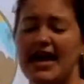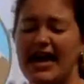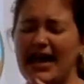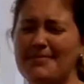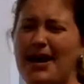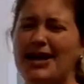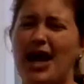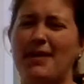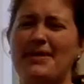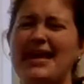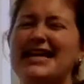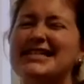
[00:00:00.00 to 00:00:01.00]
It might
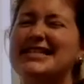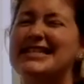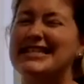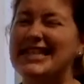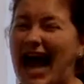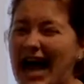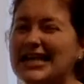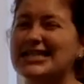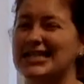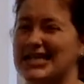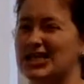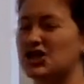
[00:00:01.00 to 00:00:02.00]
not be
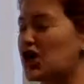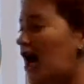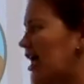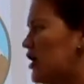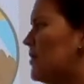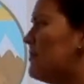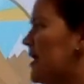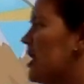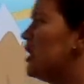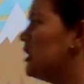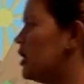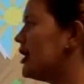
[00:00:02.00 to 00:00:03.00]
exactly a triangle, but
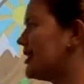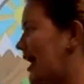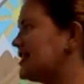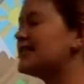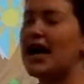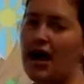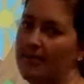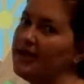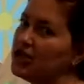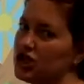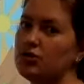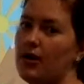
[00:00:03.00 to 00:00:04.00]
look, that's
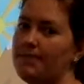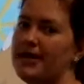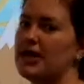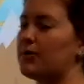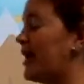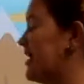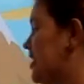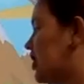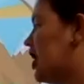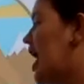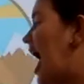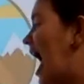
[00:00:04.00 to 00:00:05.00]
coming to a peak right here.
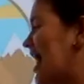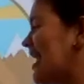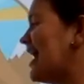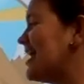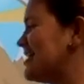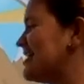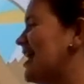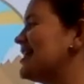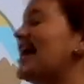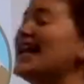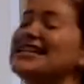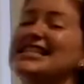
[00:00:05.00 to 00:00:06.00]
And I can tell
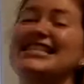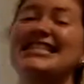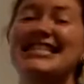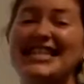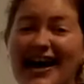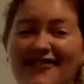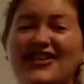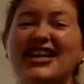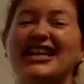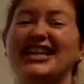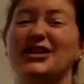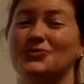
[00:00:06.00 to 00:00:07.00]
that is
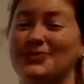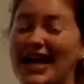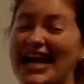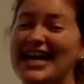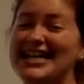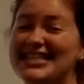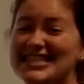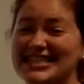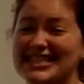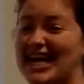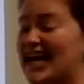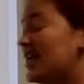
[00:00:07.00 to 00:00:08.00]
definitely raised
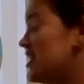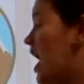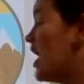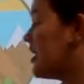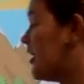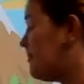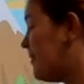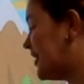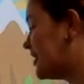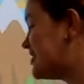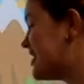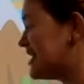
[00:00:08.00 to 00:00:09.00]
land
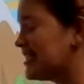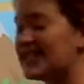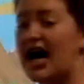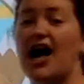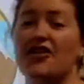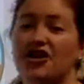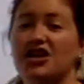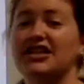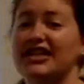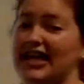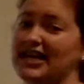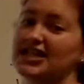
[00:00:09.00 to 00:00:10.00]
compared to this other
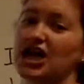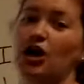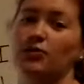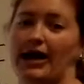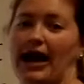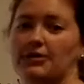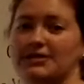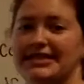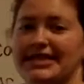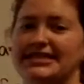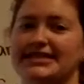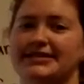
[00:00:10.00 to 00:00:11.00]
land around
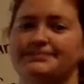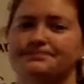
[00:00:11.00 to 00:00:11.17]
it.